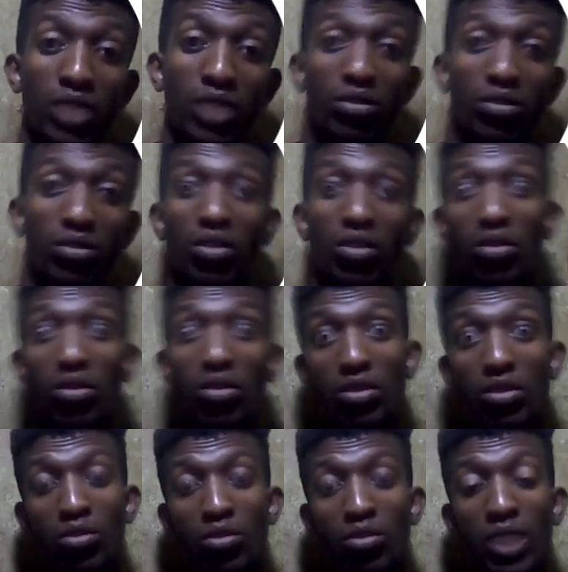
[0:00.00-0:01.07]
We would be looking
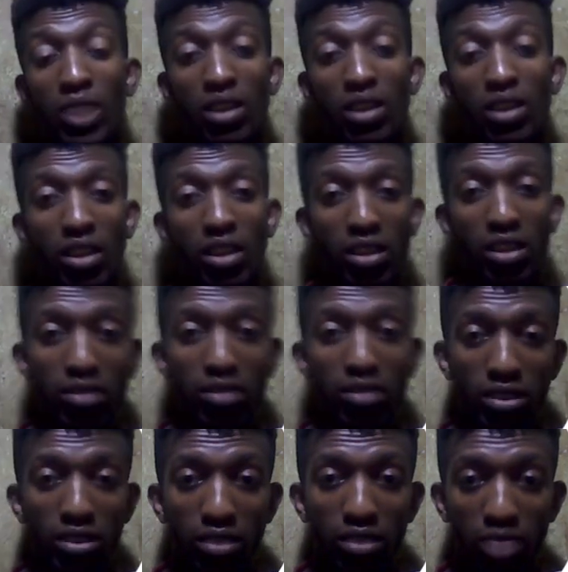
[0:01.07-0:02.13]
to buy. If this
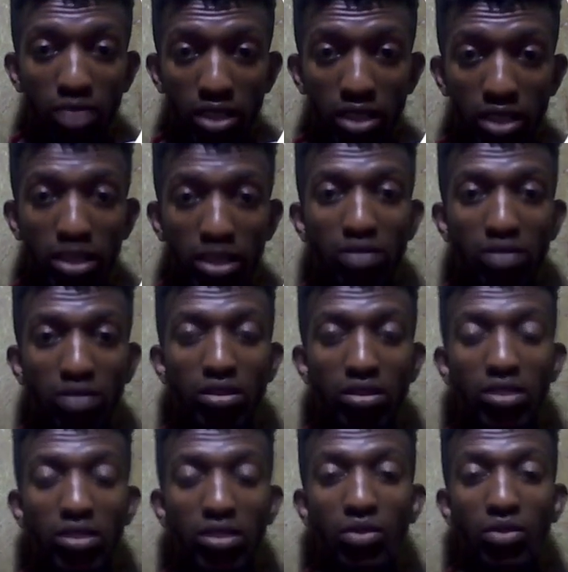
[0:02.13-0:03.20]
thing breaks down, this
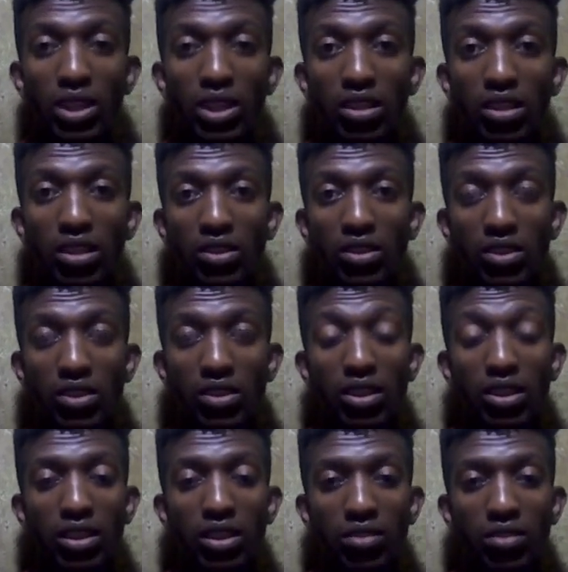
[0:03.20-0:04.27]
is what? The
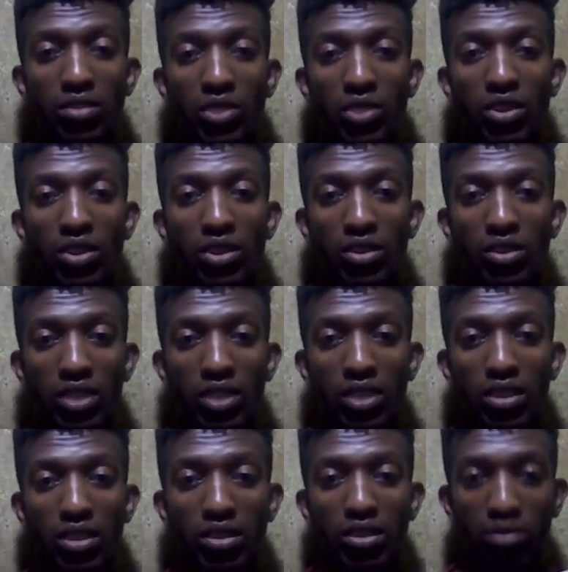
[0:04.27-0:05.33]
second model. That
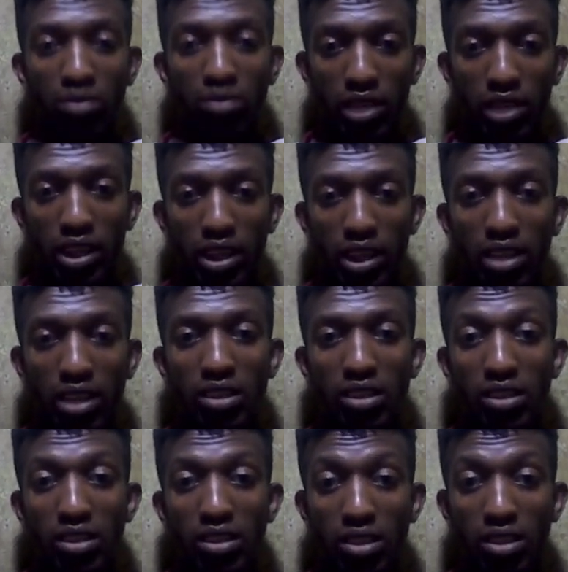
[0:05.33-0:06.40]
is break and
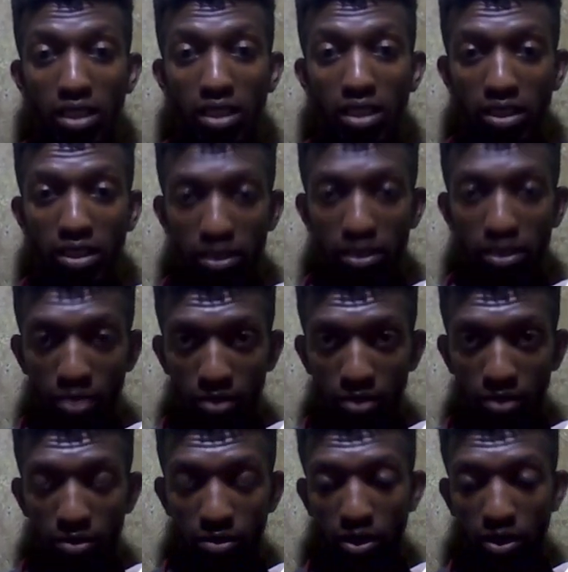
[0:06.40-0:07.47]
retest.
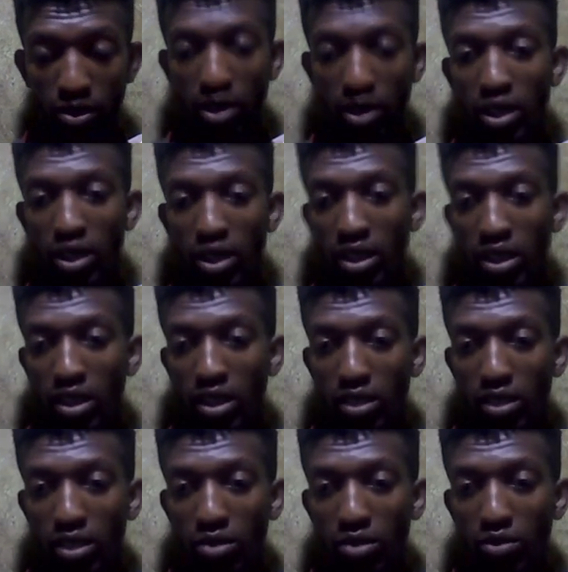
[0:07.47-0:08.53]
Boom. Okay.
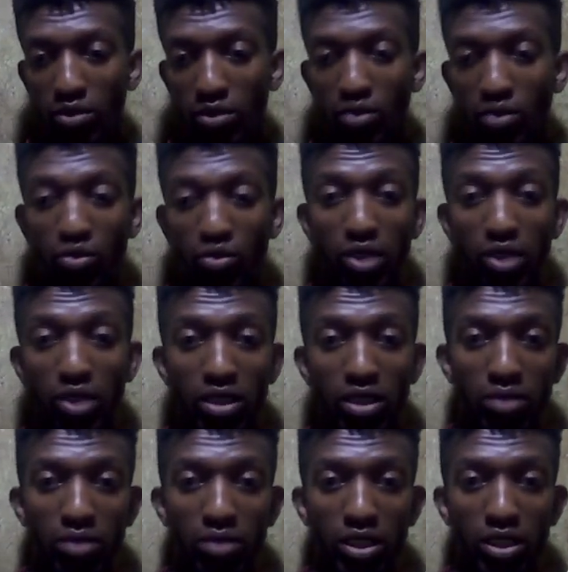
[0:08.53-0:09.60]
That's what we
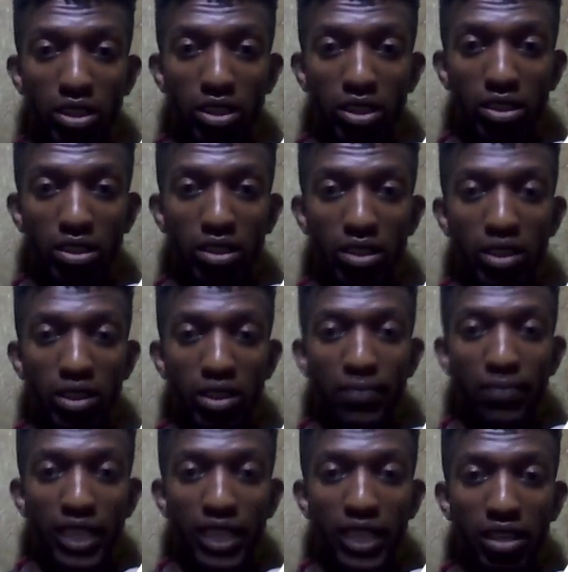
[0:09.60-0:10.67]
expect. That is,
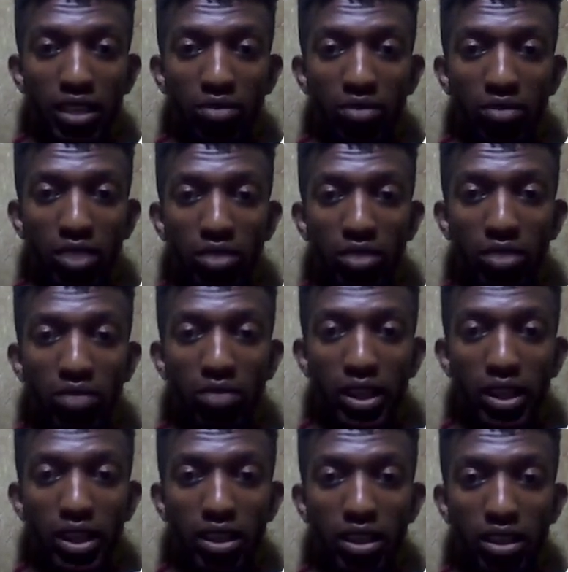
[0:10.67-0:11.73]
it may be a
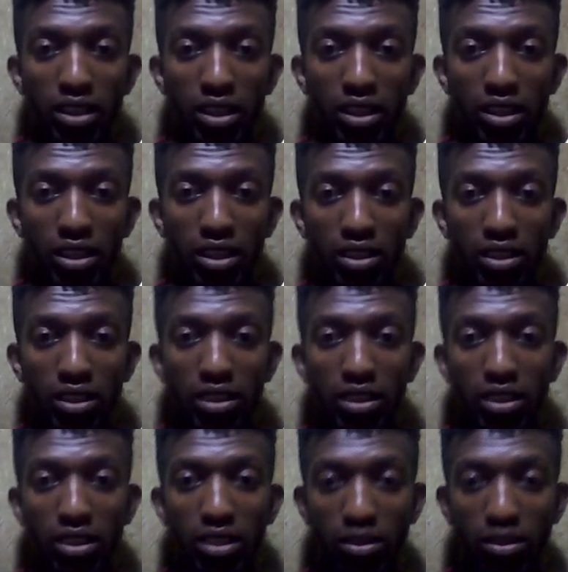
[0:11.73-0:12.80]
break and
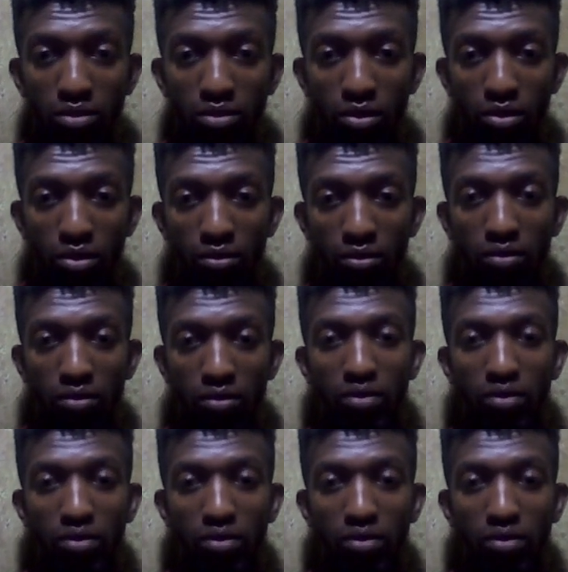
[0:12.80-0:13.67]
retest. Boom.